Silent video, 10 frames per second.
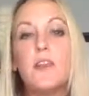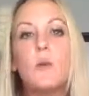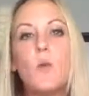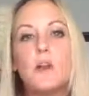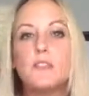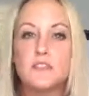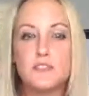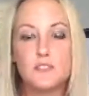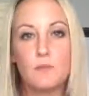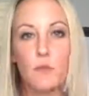They wanted to
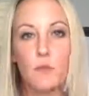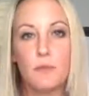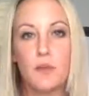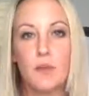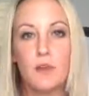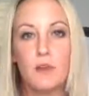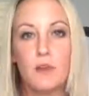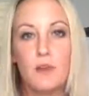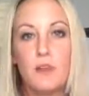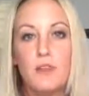support me.
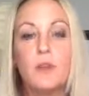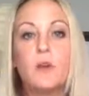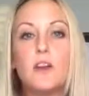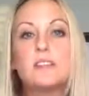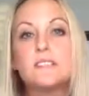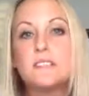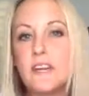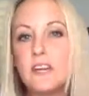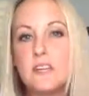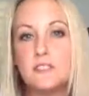They were
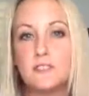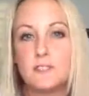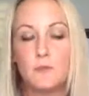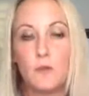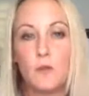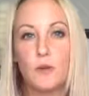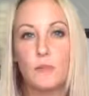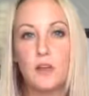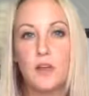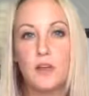excited to
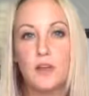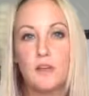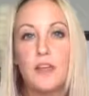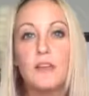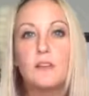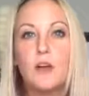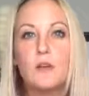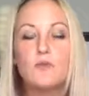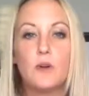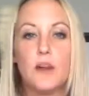support me. They
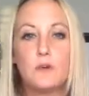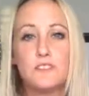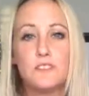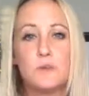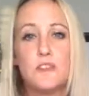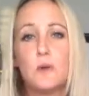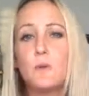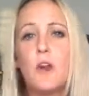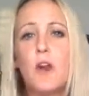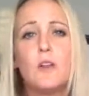loved what I was doing. They would
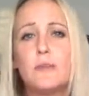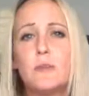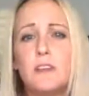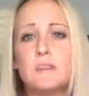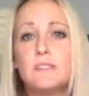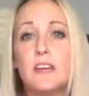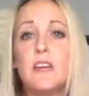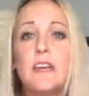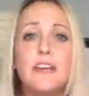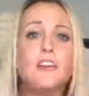be calling me and they would
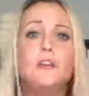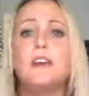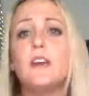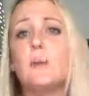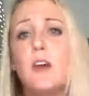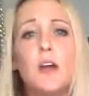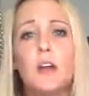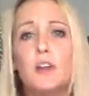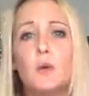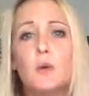say, "Can you make
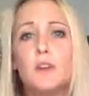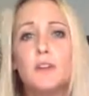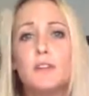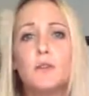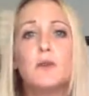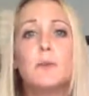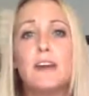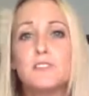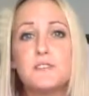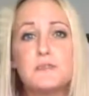3
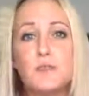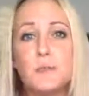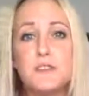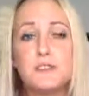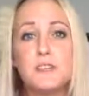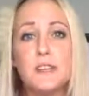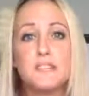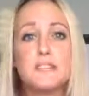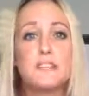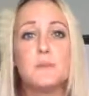batches for me so that I
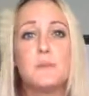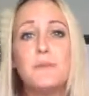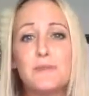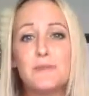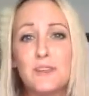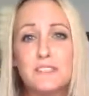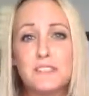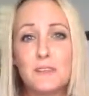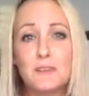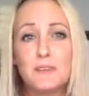can stick them in my
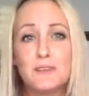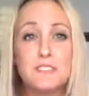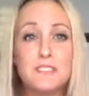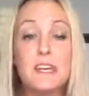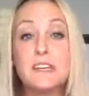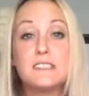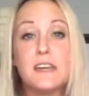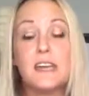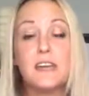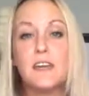freezer just in case I
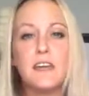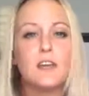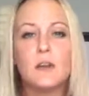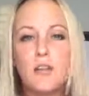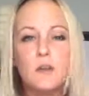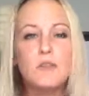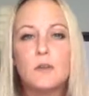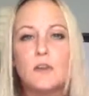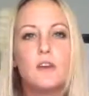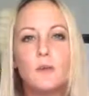can't get here?" Even
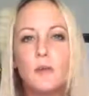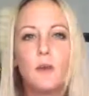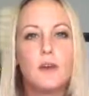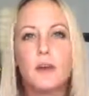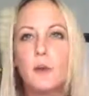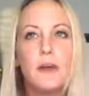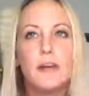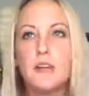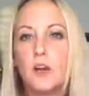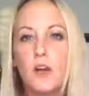though they knew they were going to come
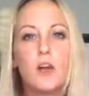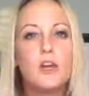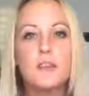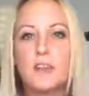back here